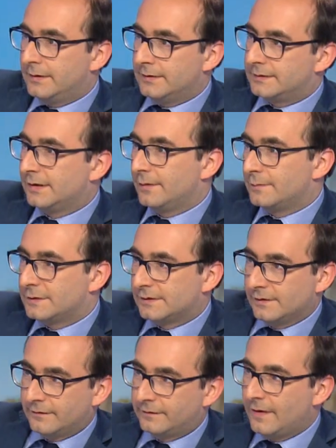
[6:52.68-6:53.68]
terms
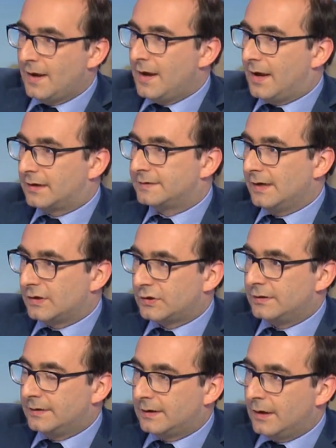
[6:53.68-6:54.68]
of
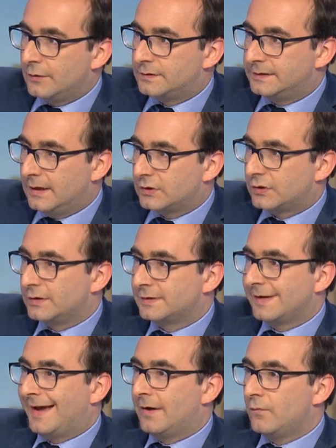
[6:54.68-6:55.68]
accession negotiations
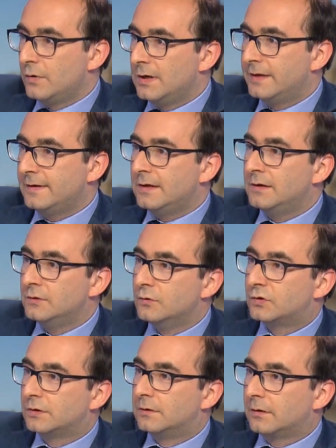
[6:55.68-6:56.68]
and really the EU
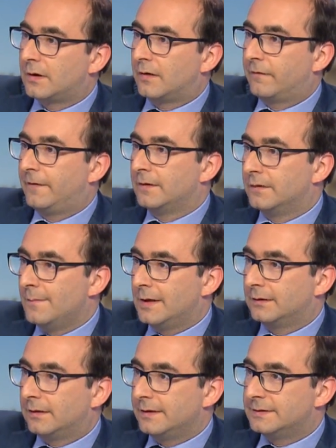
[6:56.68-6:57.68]
should look at a
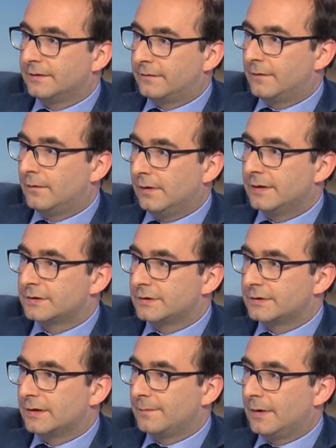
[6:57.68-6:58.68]
fundamentally different
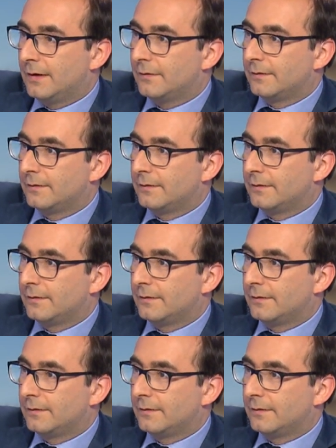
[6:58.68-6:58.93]
relationship now?